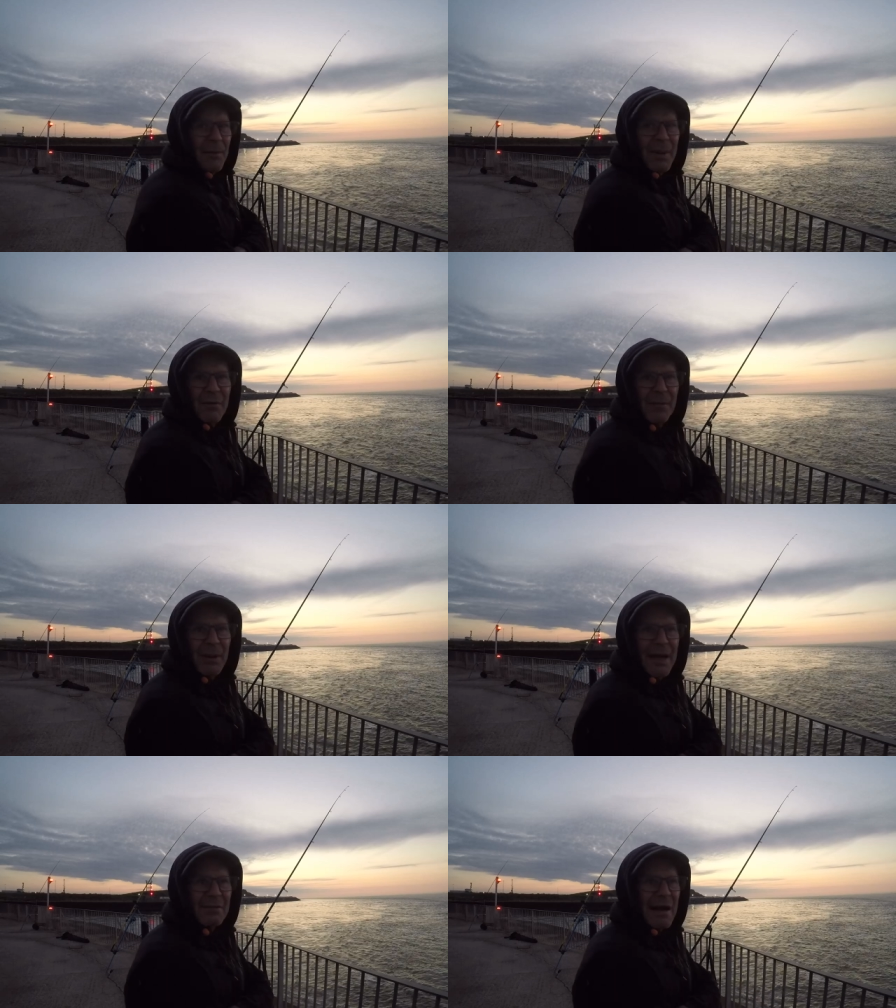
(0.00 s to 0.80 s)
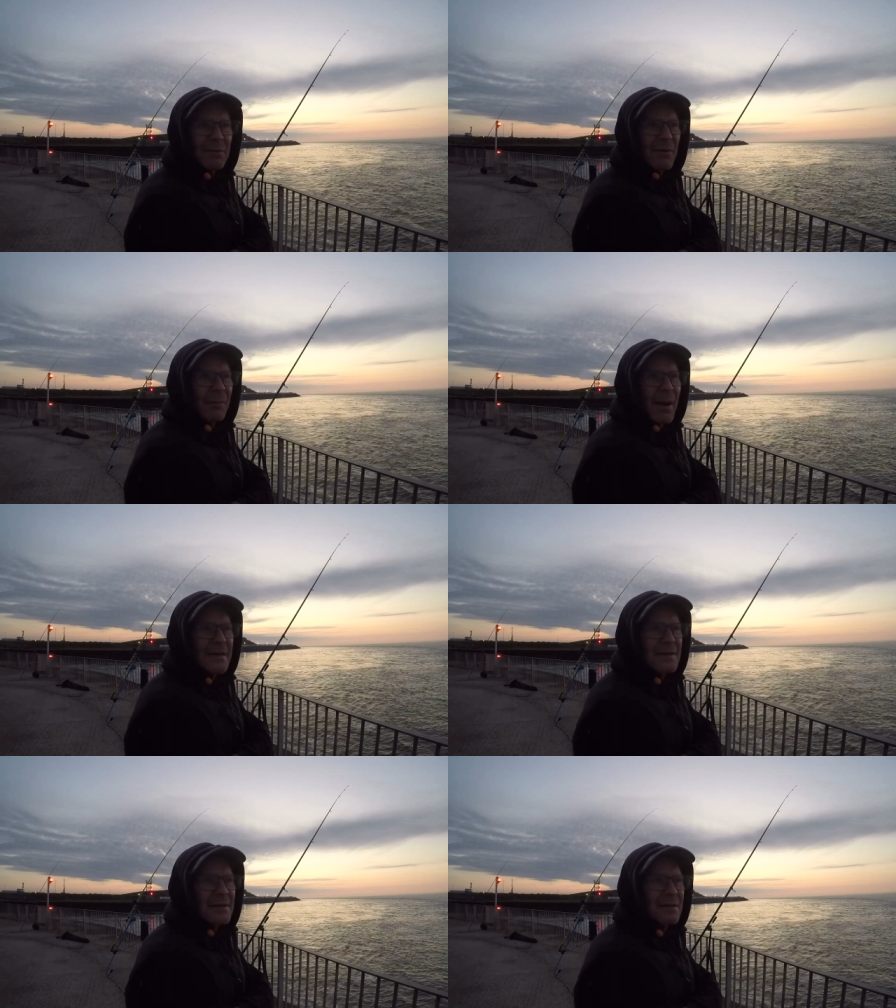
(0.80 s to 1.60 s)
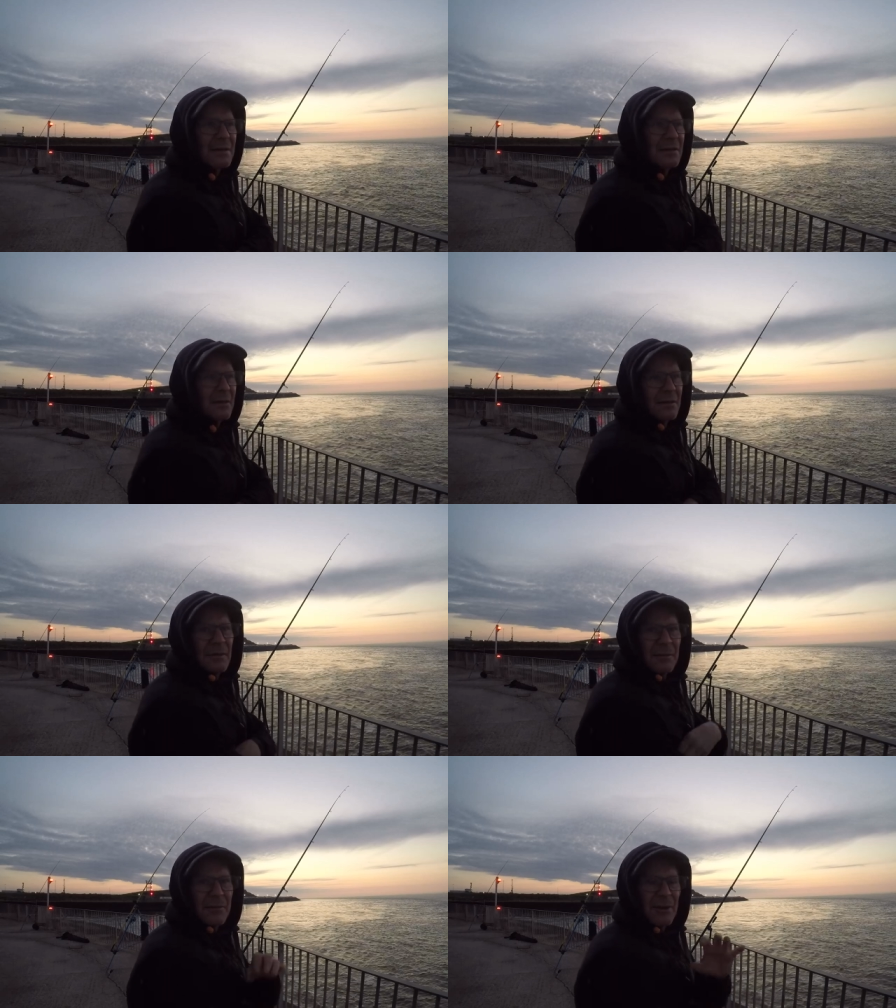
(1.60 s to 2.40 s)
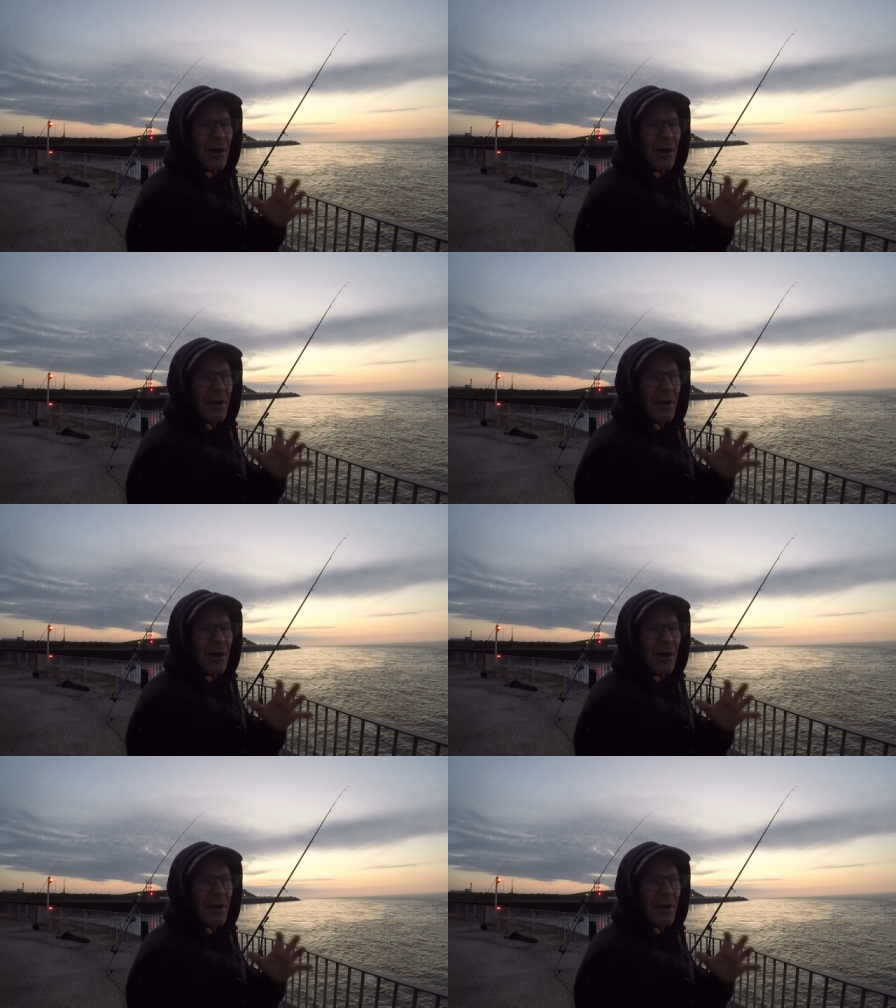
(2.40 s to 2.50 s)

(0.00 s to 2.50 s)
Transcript: bit of a play around with baits. The